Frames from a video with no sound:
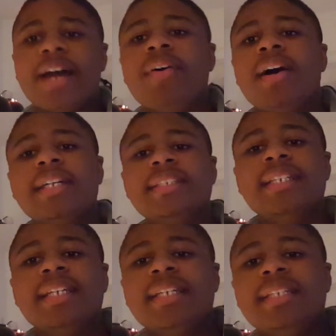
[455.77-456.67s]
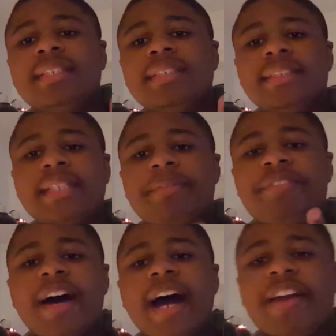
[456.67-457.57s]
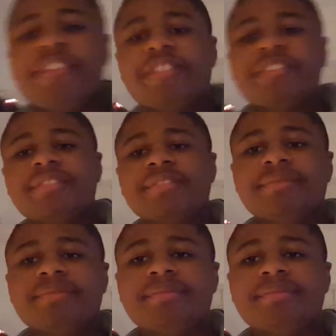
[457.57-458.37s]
now on step 5.